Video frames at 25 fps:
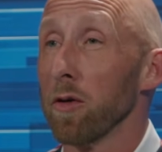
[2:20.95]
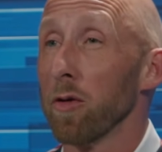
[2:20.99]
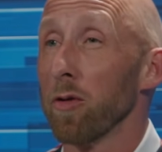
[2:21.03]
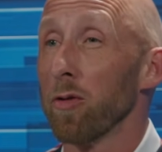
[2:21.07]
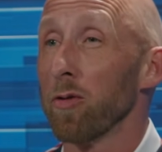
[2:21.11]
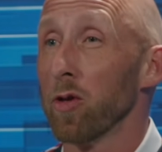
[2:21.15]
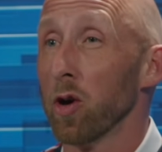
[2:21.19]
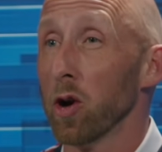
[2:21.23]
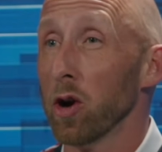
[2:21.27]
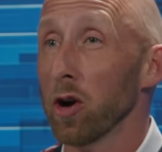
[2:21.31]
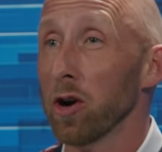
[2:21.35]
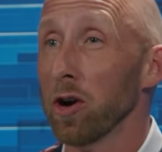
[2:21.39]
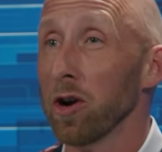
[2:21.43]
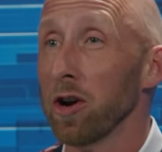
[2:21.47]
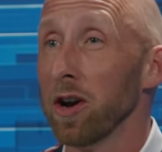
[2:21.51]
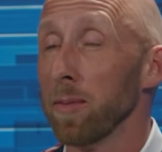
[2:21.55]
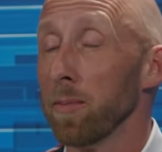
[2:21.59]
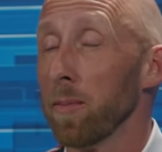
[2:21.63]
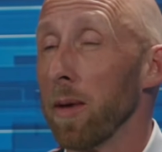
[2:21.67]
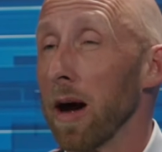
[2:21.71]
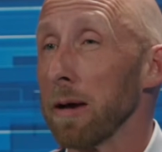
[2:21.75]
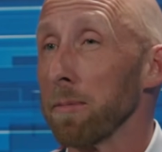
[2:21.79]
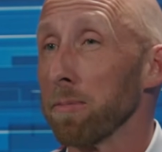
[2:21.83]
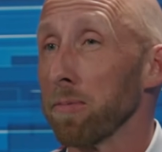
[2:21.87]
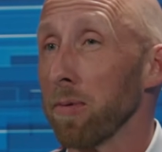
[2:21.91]
Third,
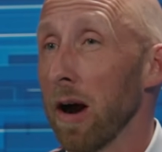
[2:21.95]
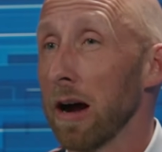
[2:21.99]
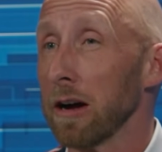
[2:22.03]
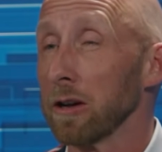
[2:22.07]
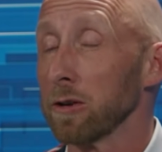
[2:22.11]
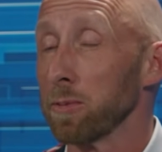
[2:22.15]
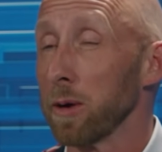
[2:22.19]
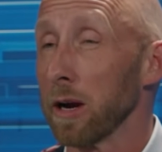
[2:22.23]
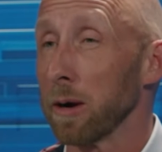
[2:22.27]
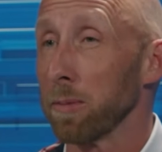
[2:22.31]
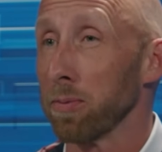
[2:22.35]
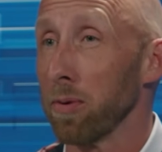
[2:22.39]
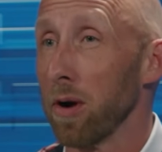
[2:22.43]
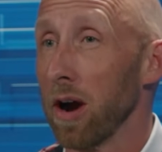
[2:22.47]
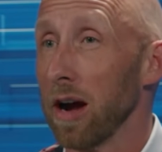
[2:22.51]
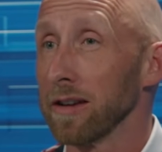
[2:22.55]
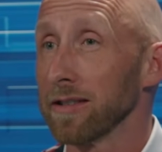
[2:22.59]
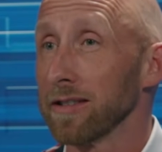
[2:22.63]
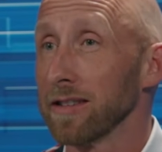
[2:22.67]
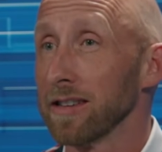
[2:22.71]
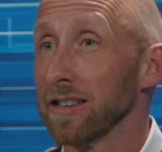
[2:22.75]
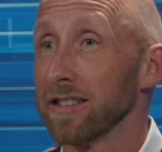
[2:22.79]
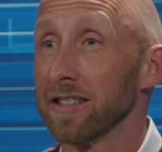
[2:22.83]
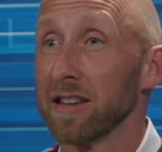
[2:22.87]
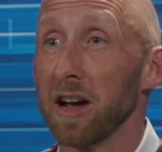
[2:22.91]
my prospect
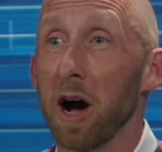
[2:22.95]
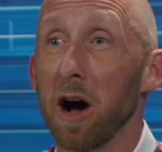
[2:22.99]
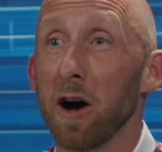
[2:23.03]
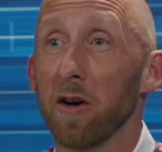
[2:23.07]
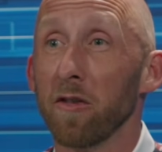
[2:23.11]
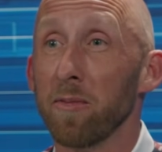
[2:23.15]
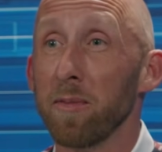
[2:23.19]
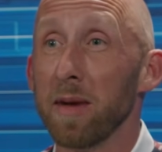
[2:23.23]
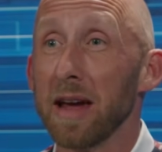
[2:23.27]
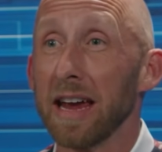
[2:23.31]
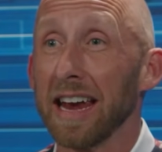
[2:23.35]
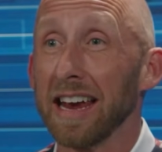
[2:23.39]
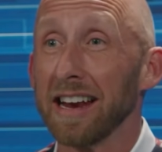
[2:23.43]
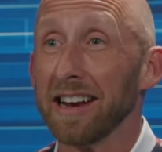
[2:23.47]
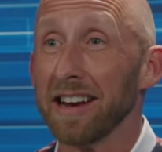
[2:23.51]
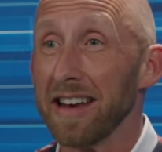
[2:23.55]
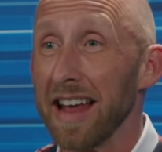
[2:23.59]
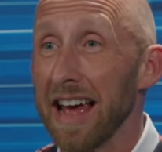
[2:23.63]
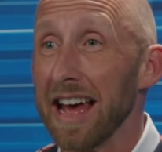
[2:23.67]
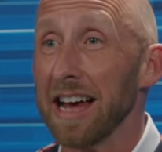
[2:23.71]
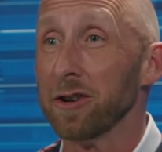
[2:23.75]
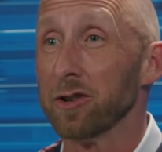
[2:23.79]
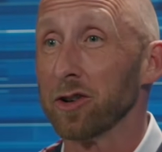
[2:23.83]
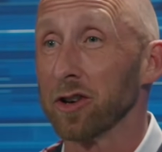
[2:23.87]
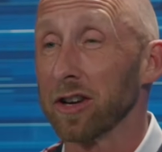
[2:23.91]
process of making an
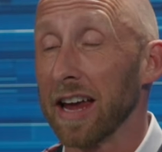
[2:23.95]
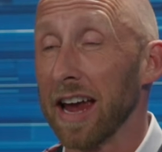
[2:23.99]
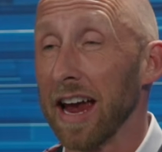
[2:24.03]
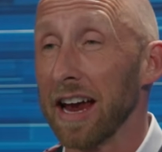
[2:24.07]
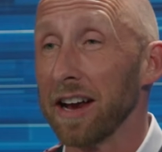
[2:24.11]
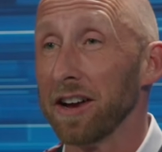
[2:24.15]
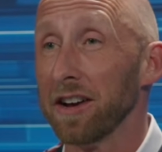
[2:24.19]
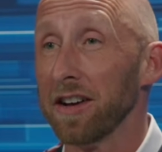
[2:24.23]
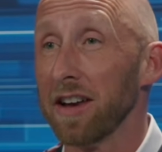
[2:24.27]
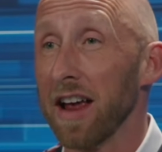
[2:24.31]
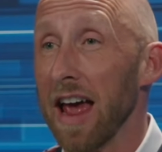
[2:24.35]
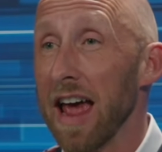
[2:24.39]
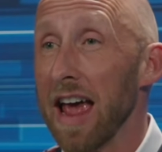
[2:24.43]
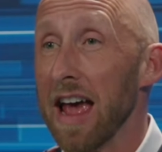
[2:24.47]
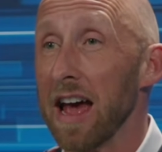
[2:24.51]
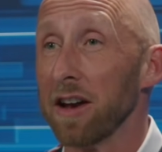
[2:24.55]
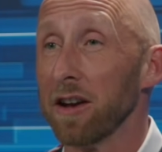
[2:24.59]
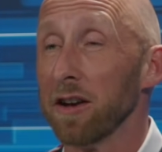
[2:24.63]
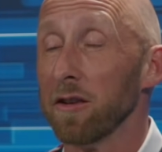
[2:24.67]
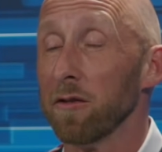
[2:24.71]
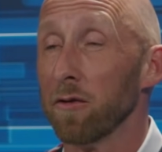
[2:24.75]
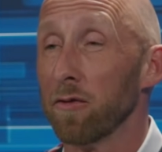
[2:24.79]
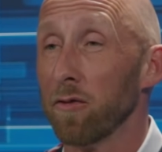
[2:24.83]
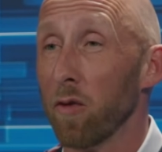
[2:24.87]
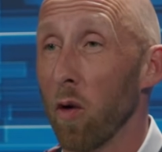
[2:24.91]
educated and
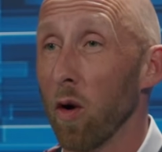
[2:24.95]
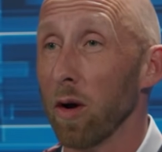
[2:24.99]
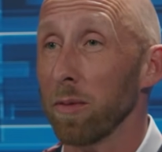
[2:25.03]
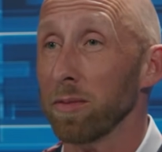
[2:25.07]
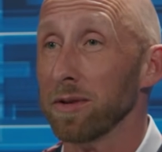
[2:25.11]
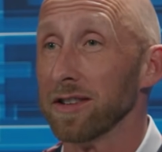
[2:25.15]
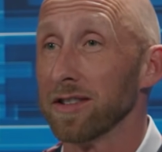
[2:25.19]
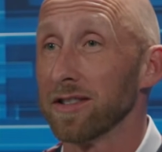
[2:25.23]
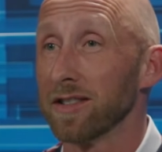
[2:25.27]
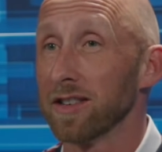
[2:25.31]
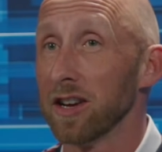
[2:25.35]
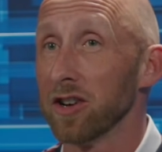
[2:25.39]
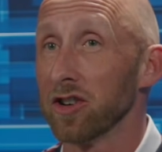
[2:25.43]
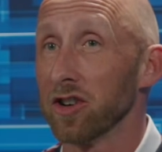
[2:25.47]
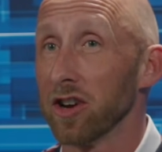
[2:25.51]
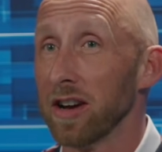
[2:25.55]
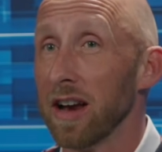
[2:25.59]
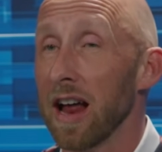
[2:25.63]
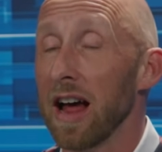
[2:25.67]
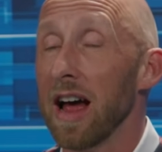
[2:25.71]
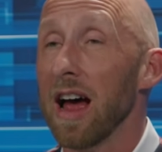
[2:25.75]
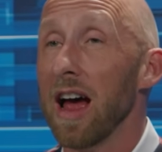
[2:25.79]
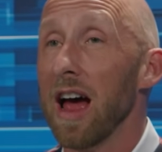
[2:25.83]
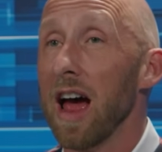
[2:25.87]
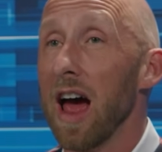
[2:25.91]
informed decision.